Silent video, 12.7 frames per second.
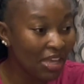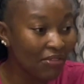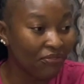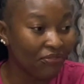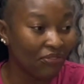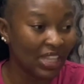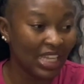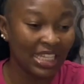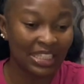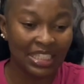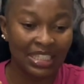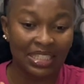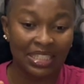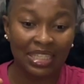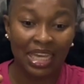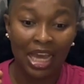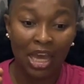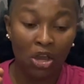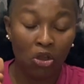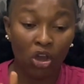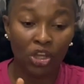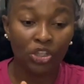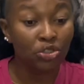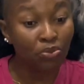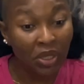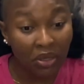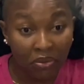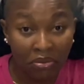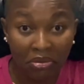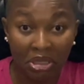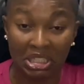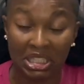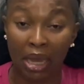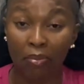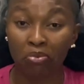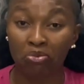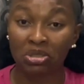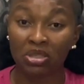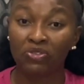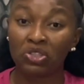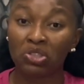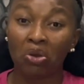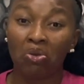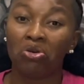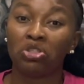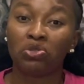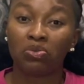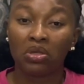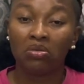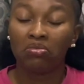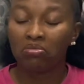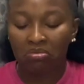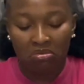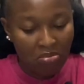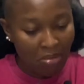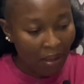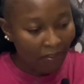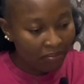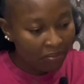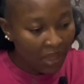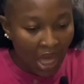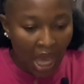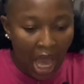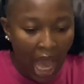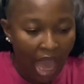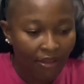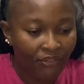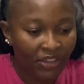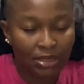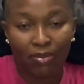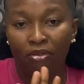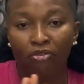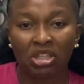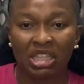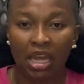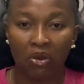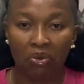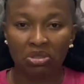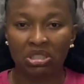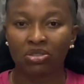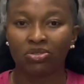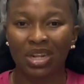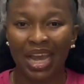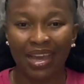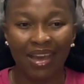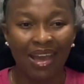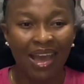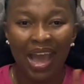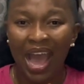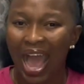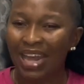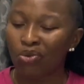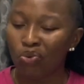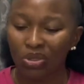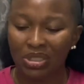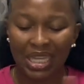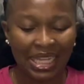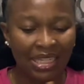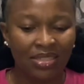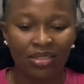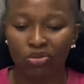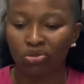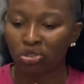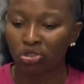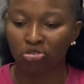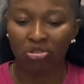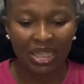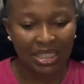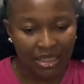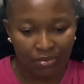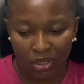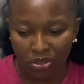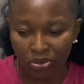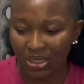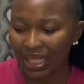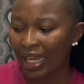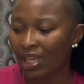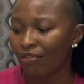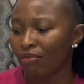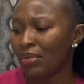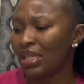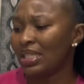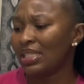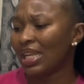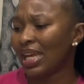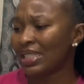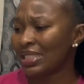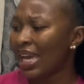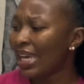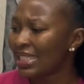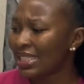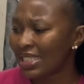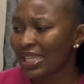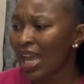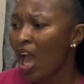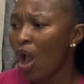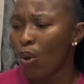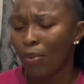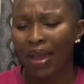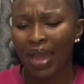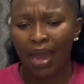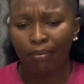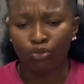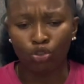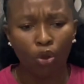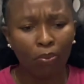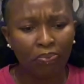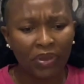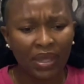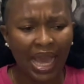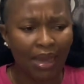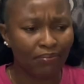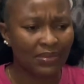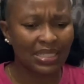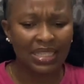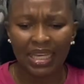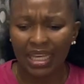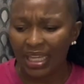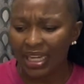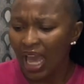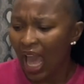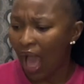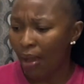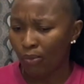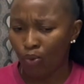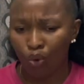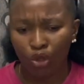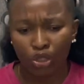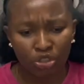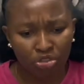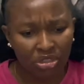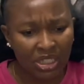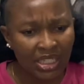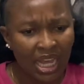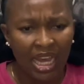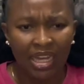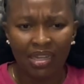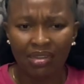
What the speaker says: if it is God's will, it happens. If it's not God's will, ma'am, I face my first mic on scene. Like, I don't want anything to stress me, to start giving me this anxiety, but I am jumpy, I'm thinking, I'm wondering,